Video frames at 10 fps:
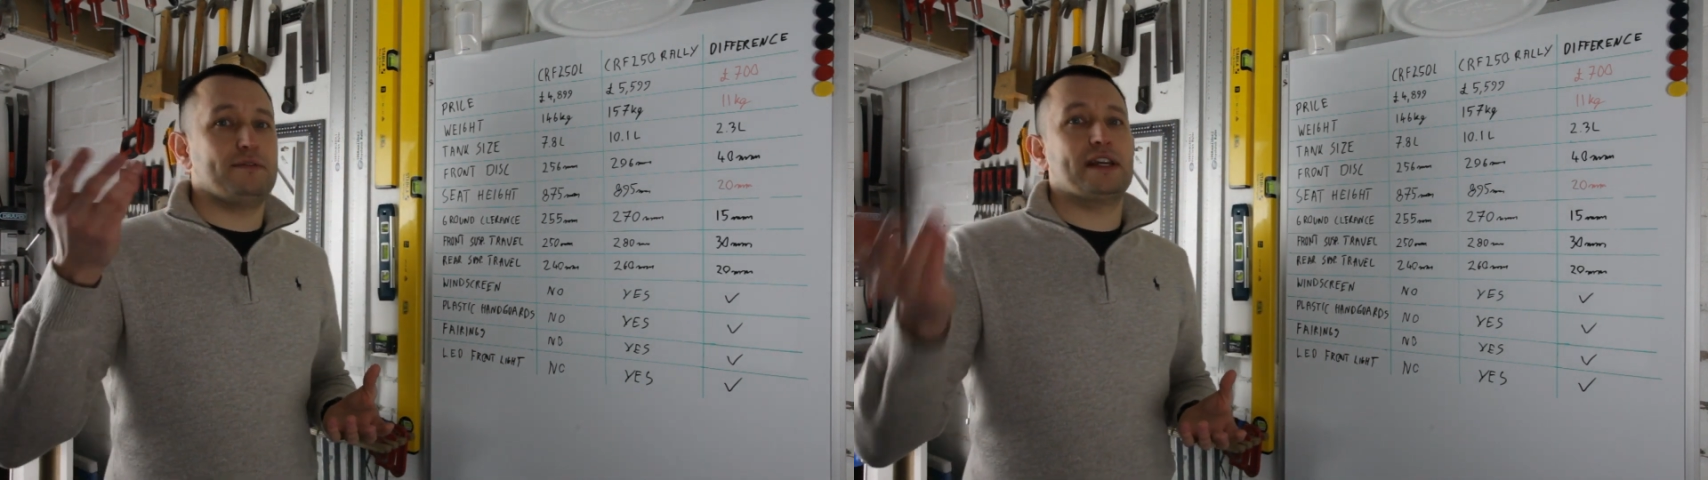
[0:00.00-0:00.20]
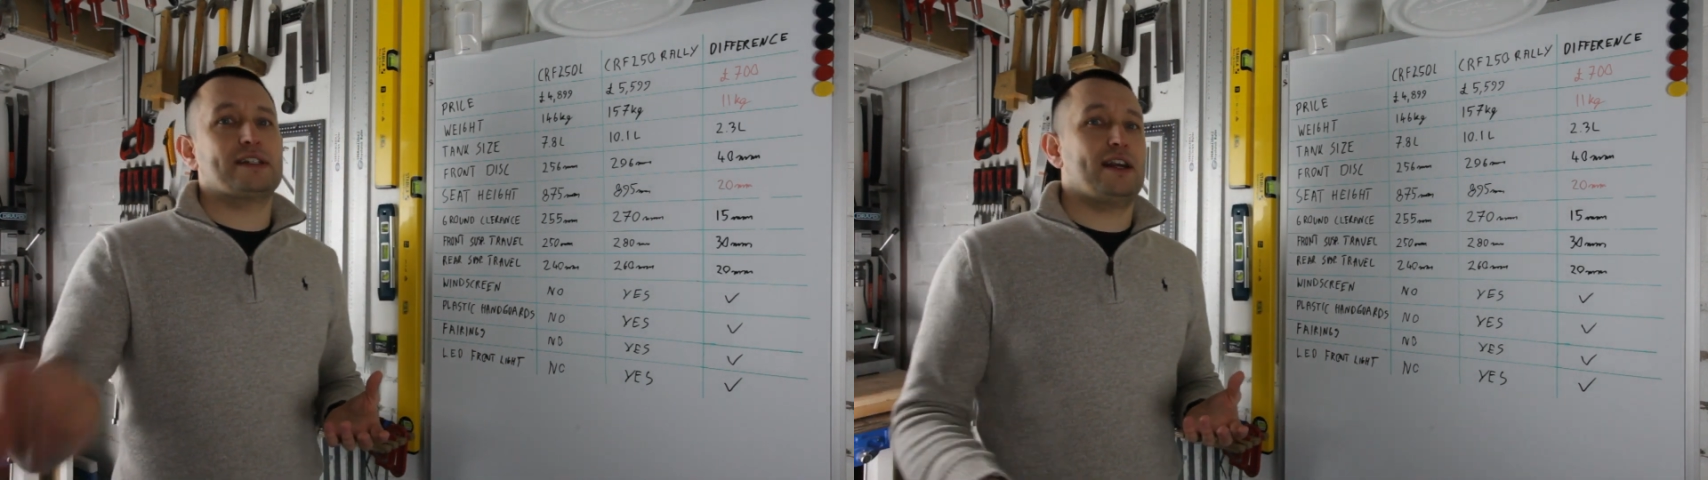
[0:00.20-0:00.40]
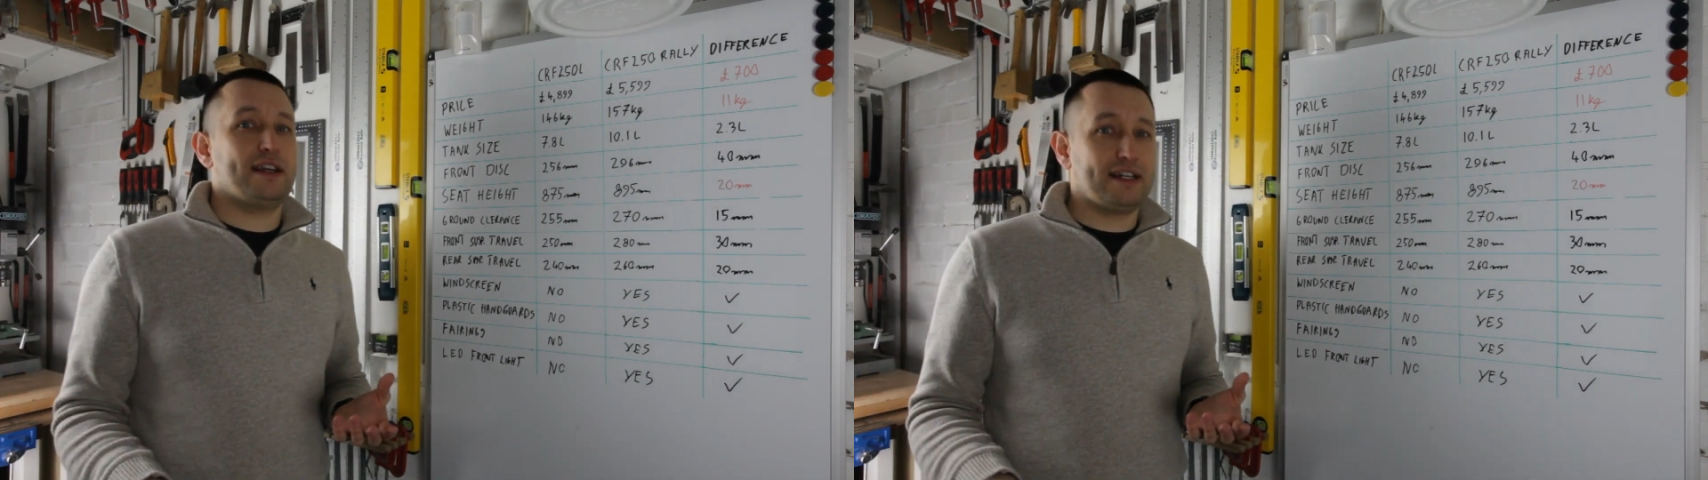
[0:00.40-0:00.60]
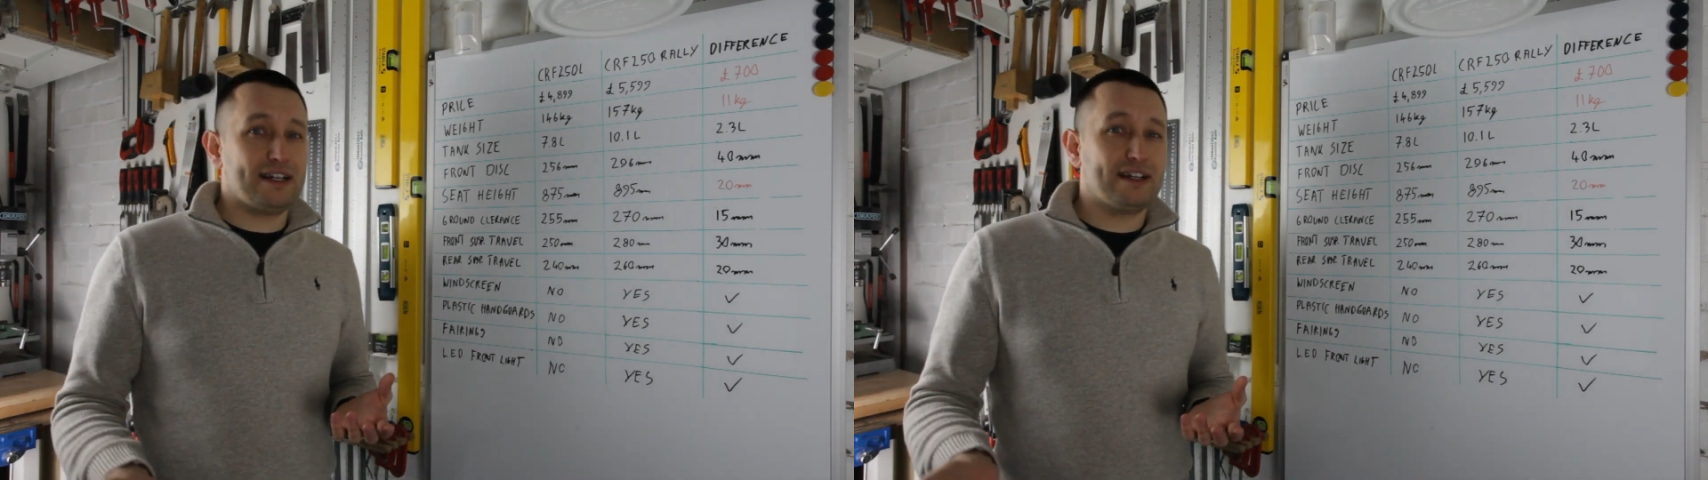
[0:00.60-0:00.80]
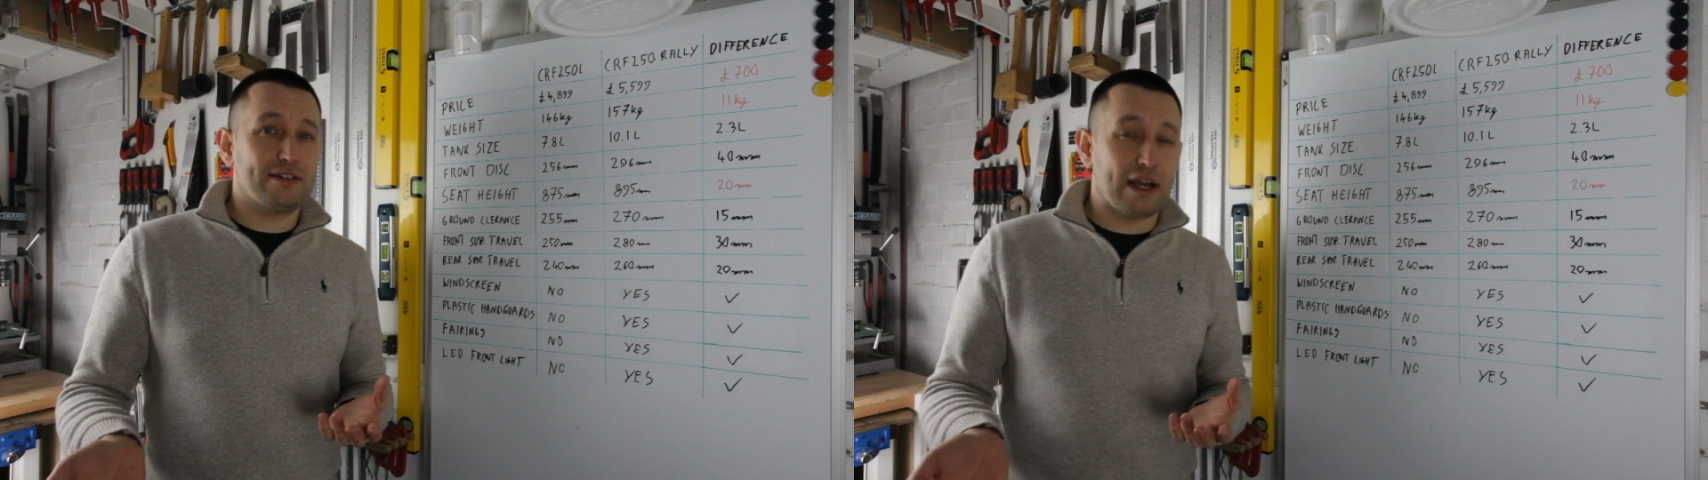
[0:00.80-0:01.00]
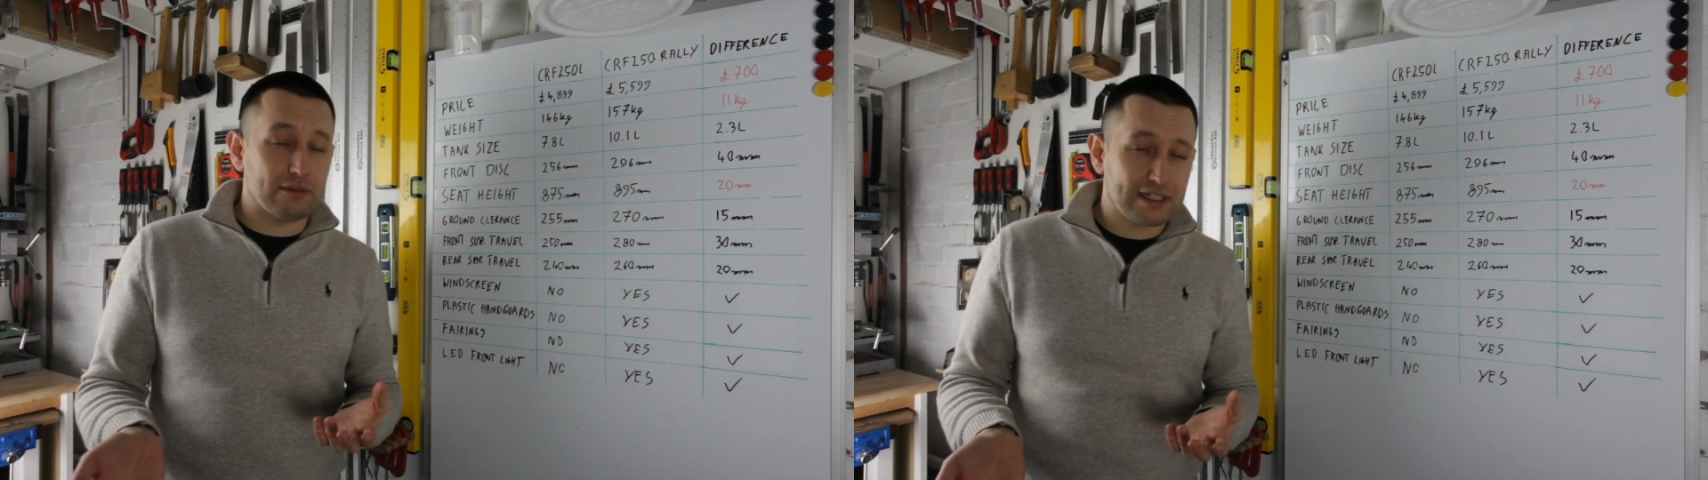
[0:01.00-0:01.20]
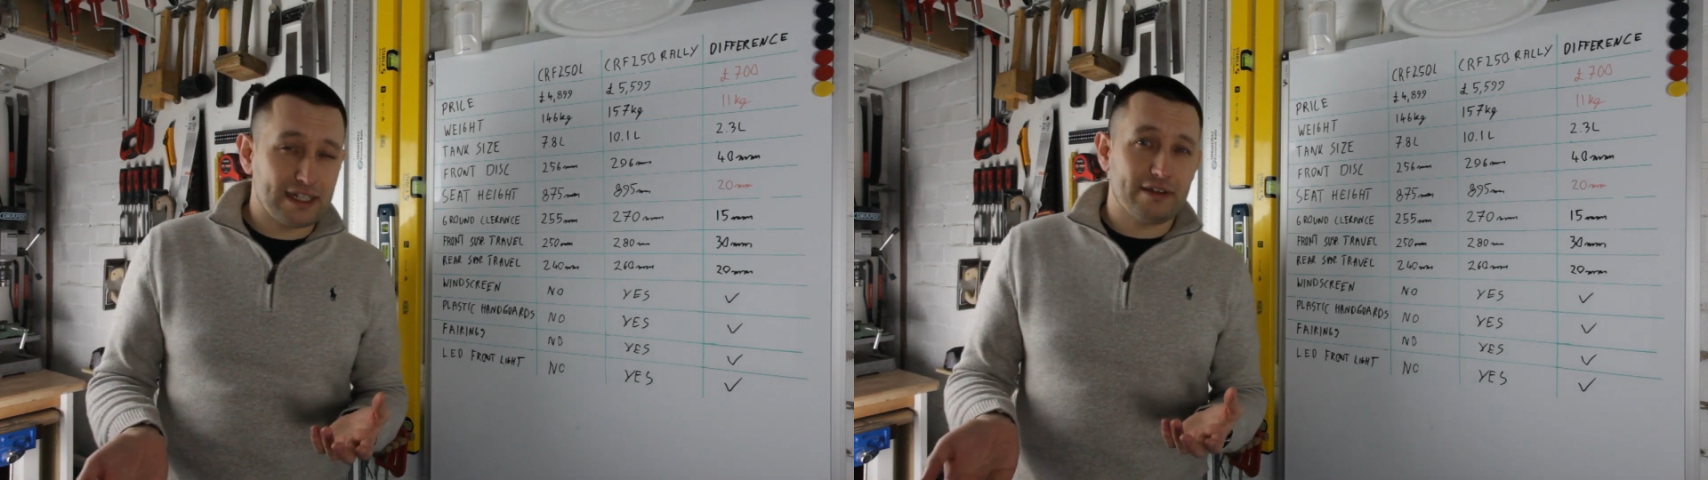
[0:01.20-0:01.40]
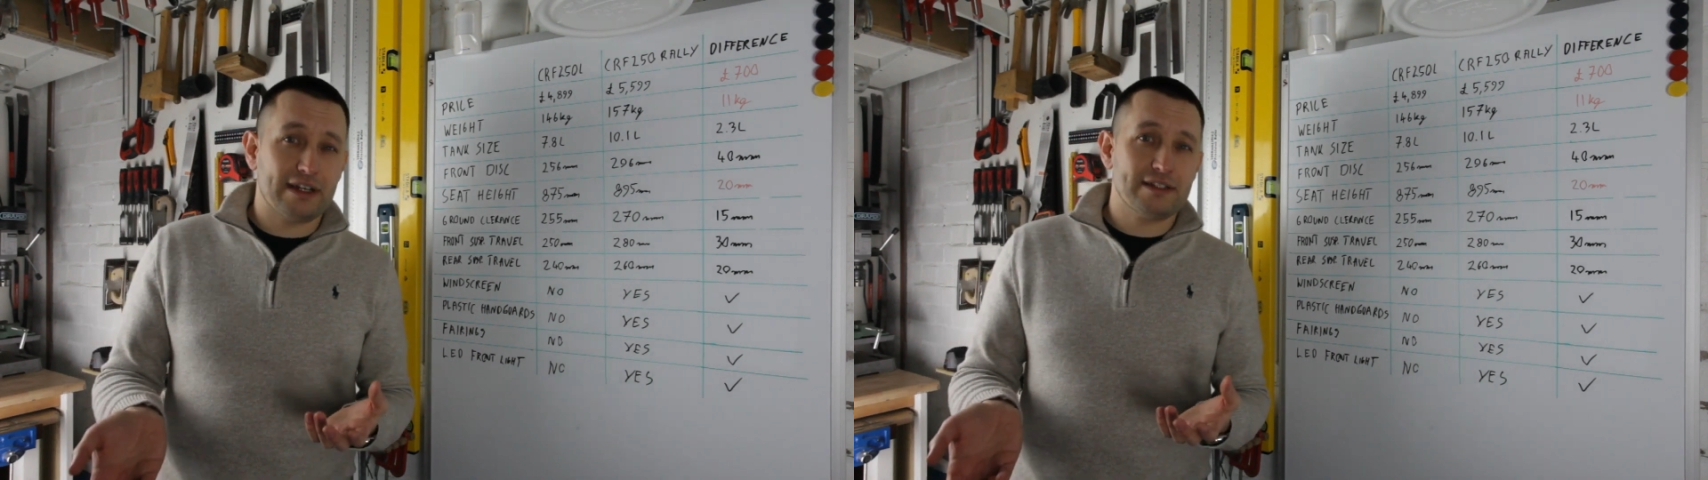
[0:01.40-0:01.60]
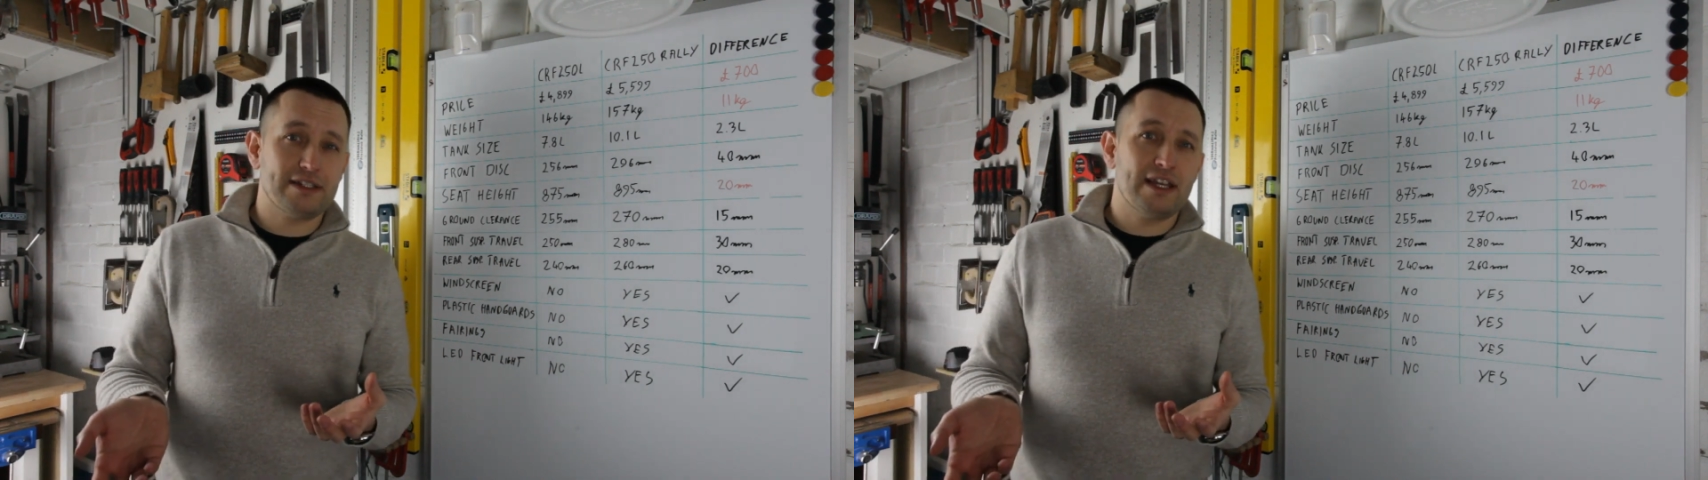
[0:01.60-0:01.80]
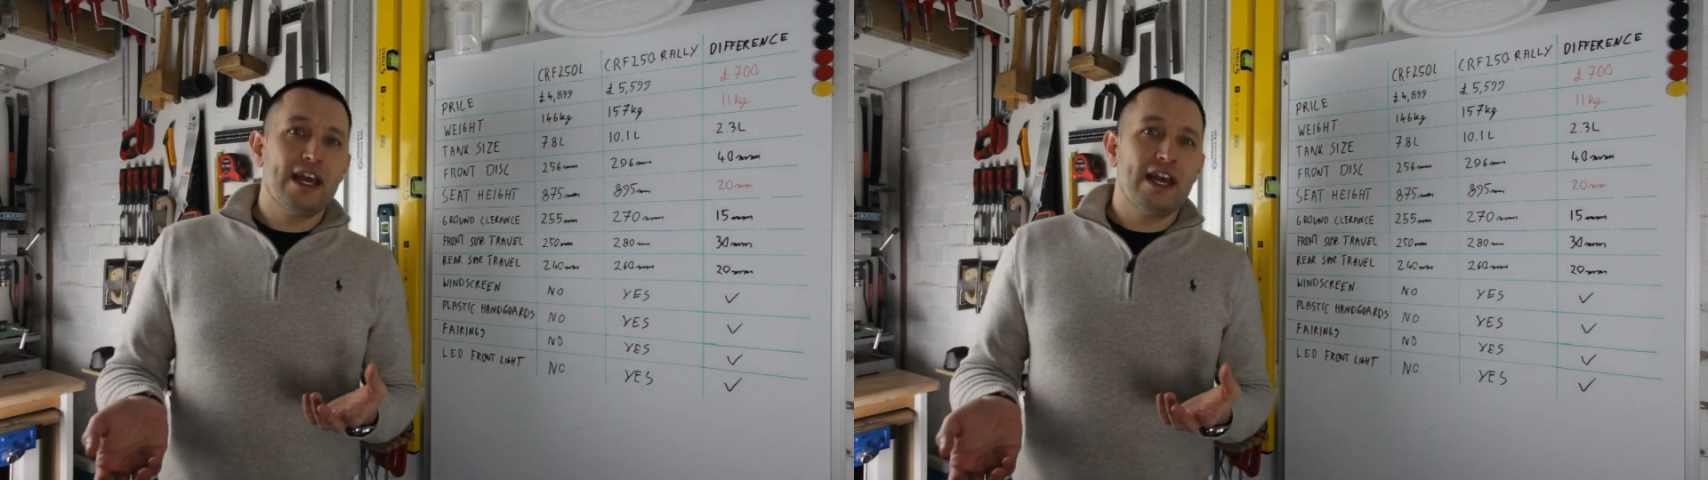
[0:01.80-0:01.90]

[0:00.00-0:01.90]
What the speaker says: things like ground clearance.